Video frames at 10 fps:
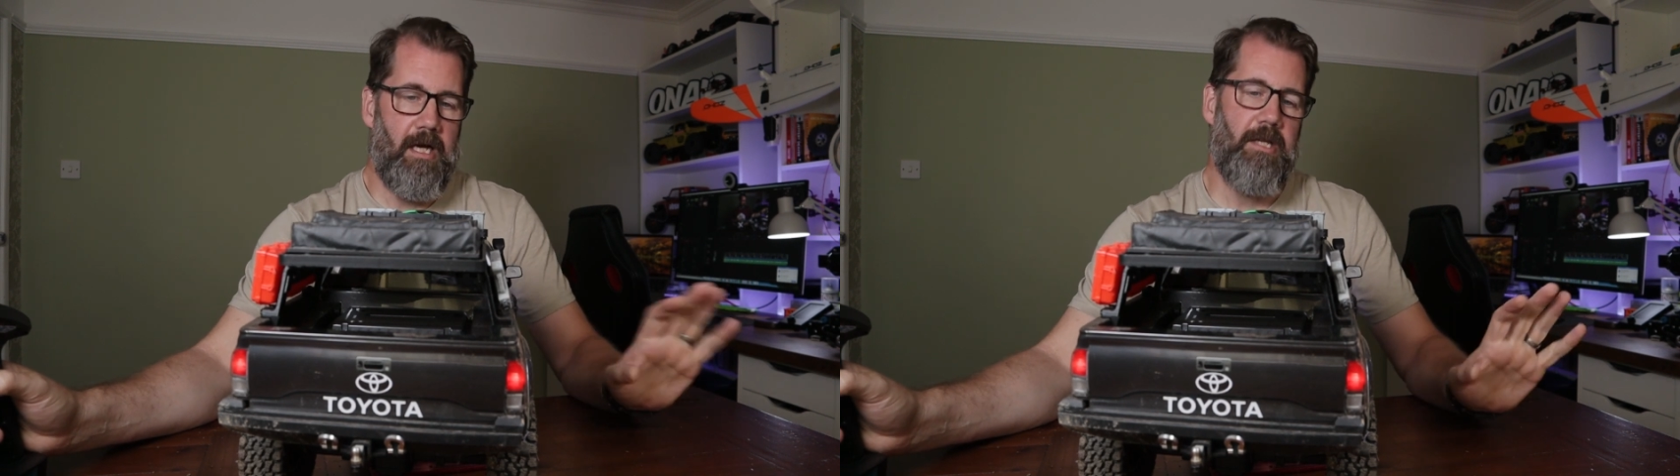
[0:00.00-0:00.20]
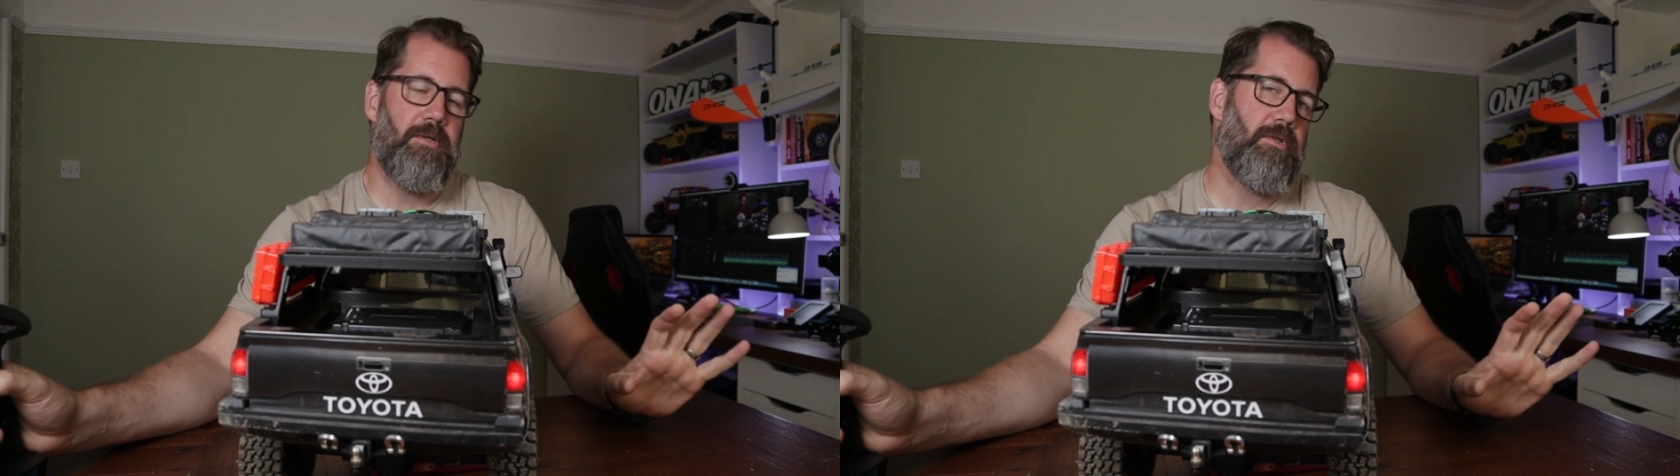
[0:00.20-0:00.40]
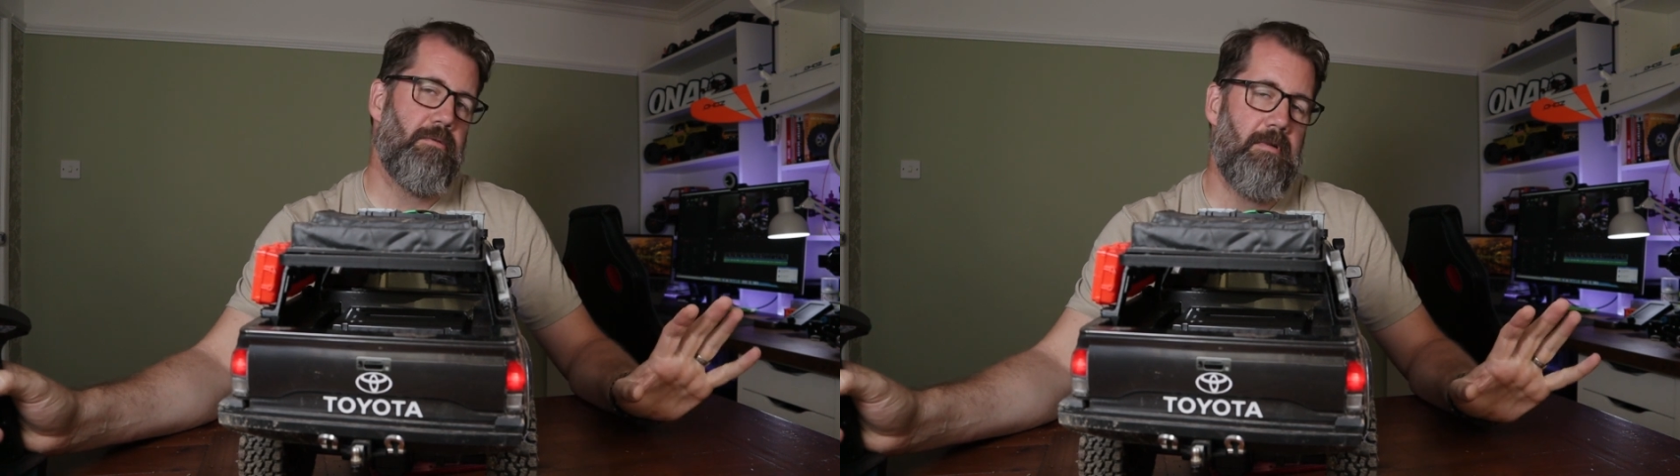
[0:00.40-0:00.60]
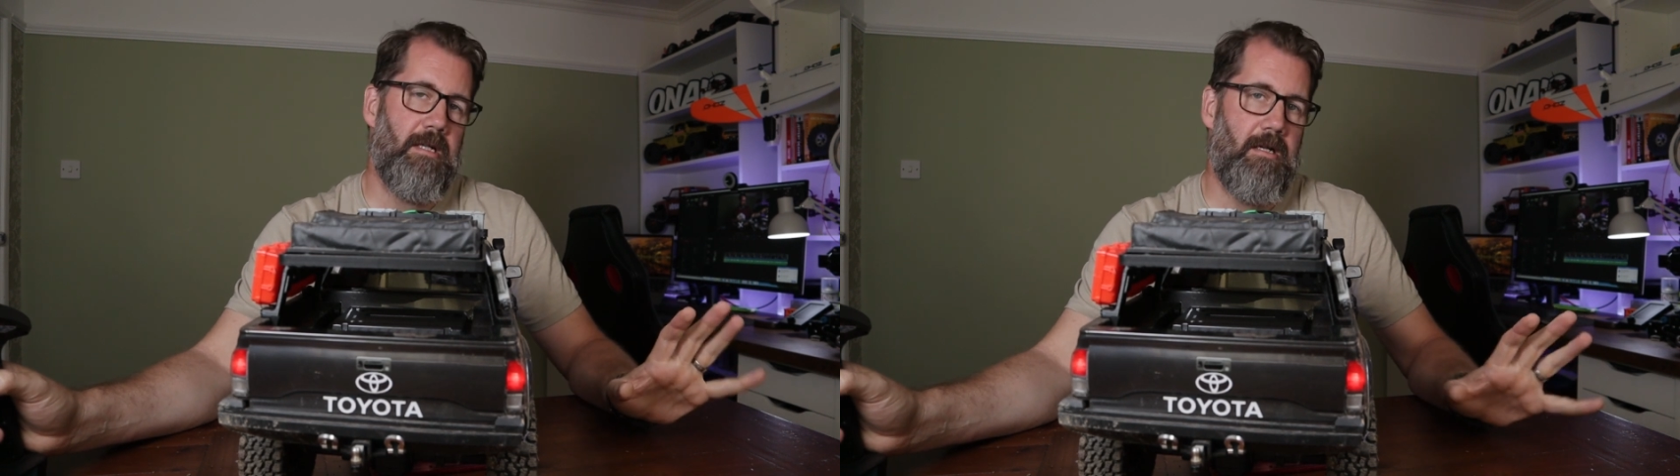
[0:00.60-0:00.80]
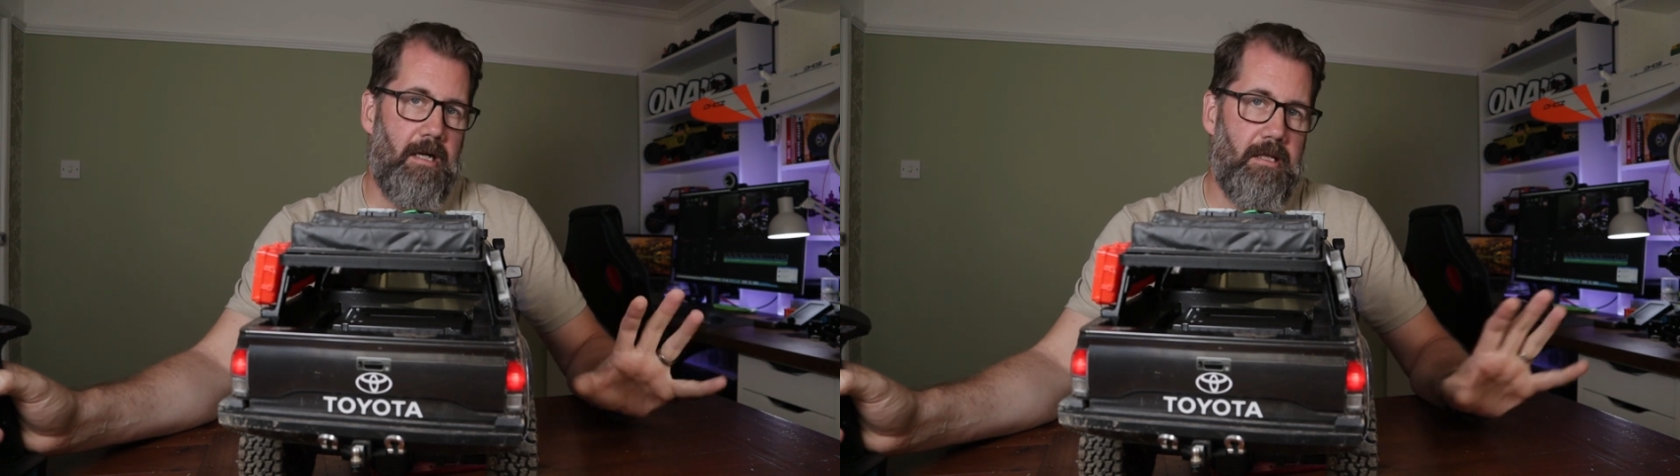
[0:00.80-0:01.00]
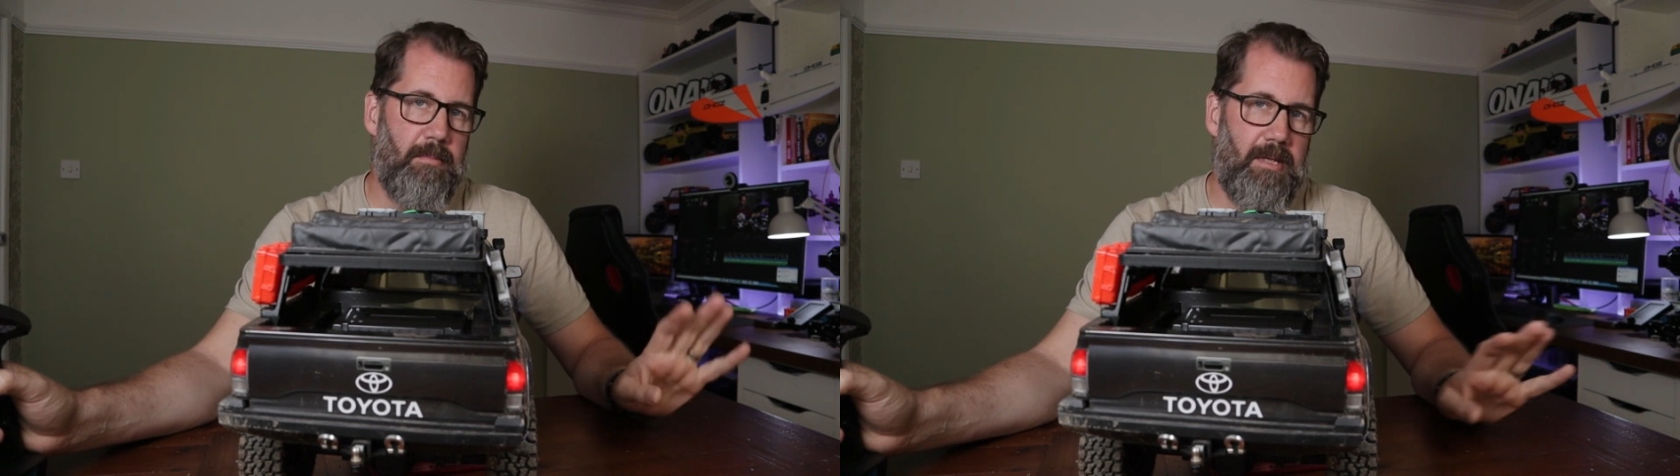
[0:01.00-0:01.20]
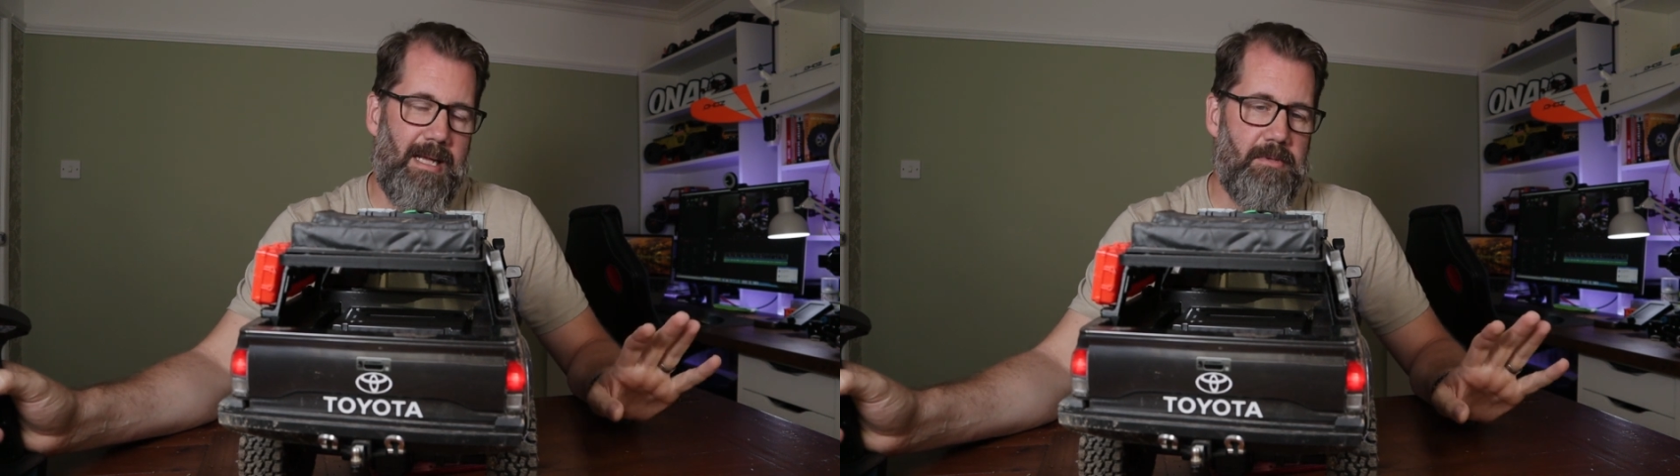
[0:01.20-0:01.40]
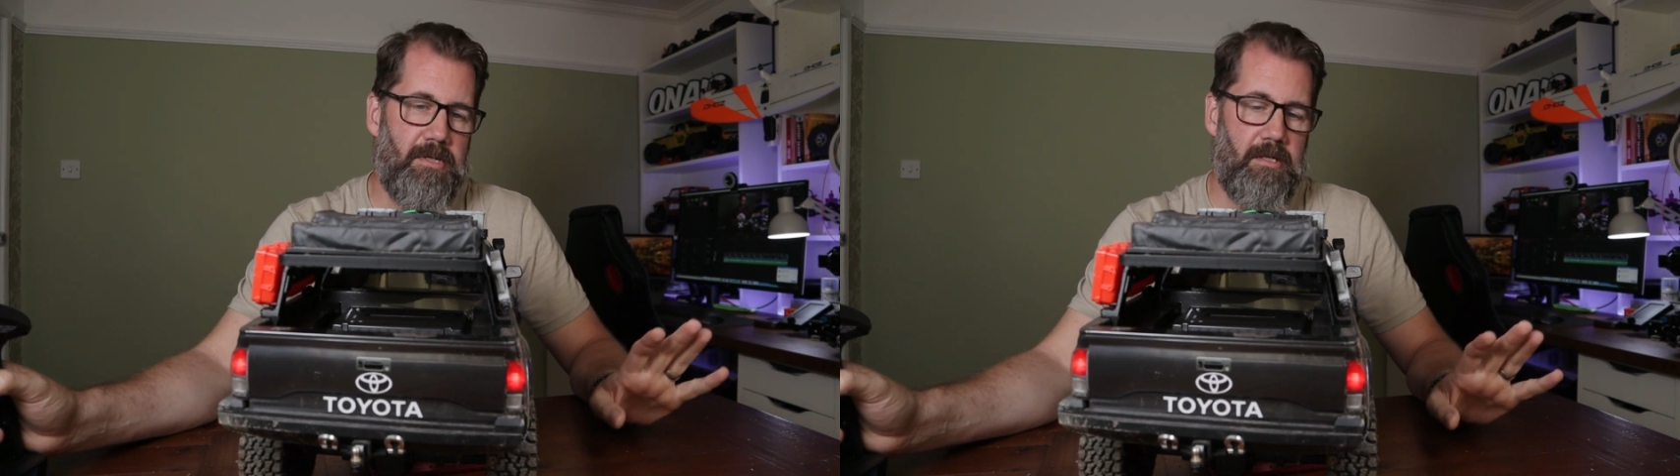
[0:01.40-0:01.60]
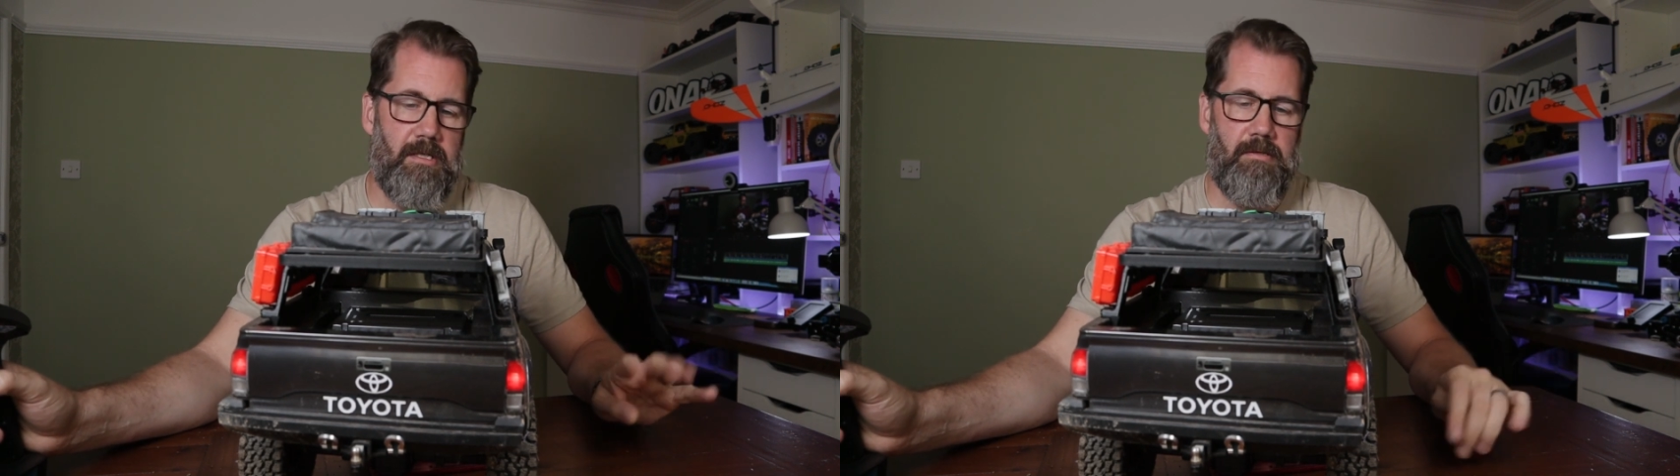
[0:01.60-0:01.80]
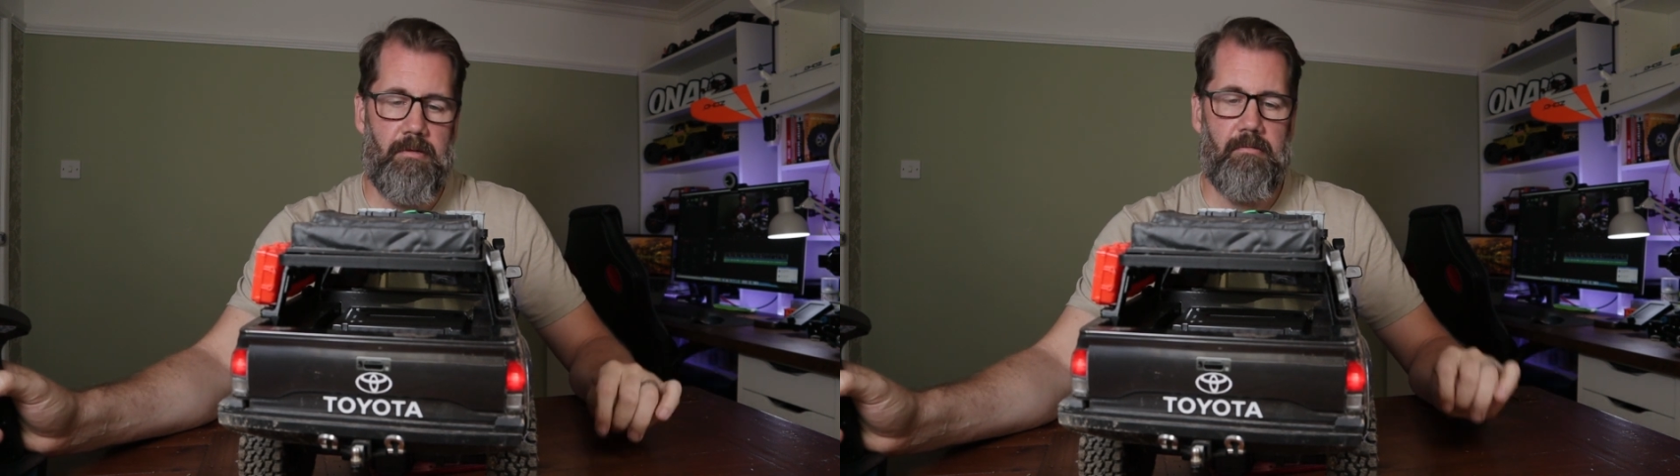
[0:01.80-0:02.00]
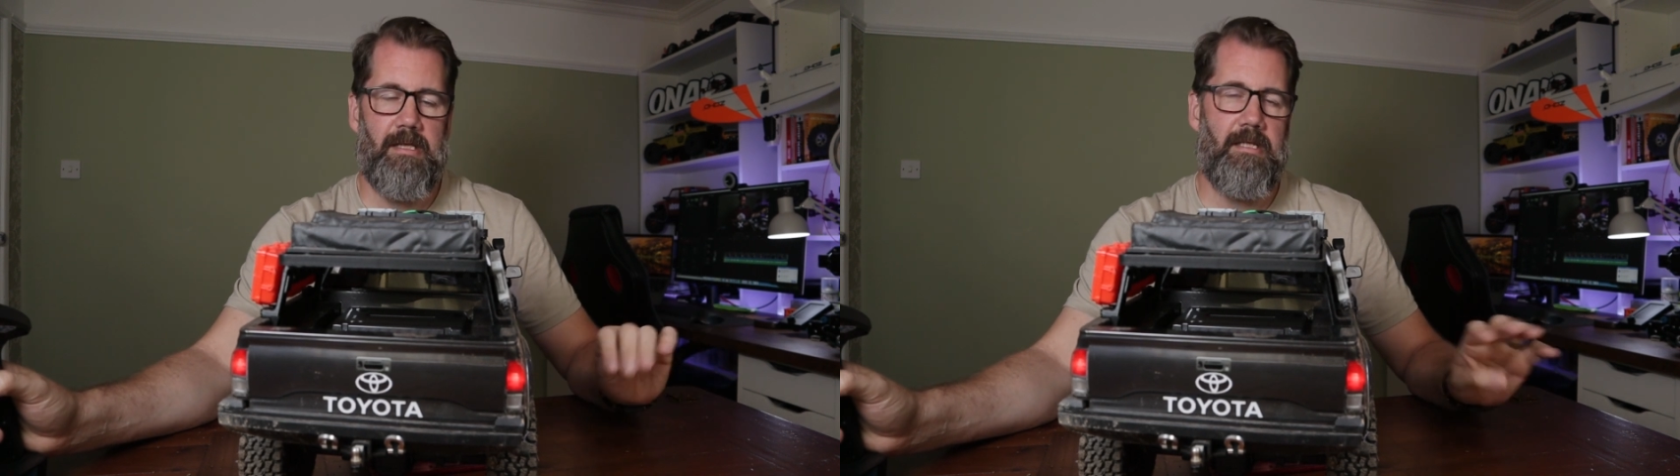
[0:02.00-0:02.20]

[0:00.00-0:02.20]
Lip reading: I used to really like them, but I am starting to agree.